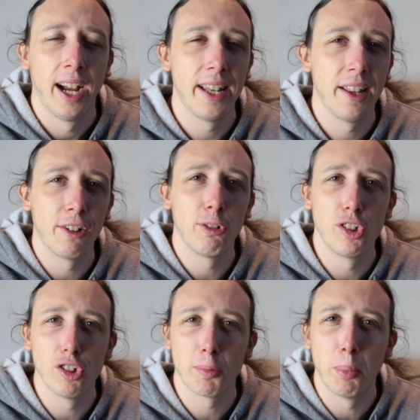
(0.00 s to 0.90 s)
and then I
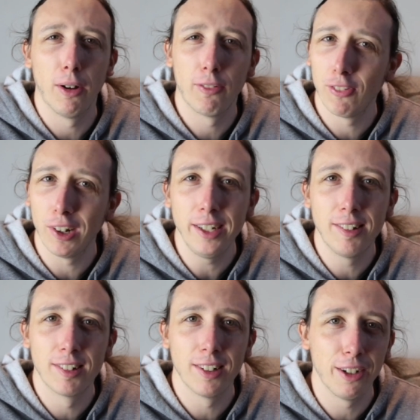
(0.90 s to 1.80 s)
would just put a fleece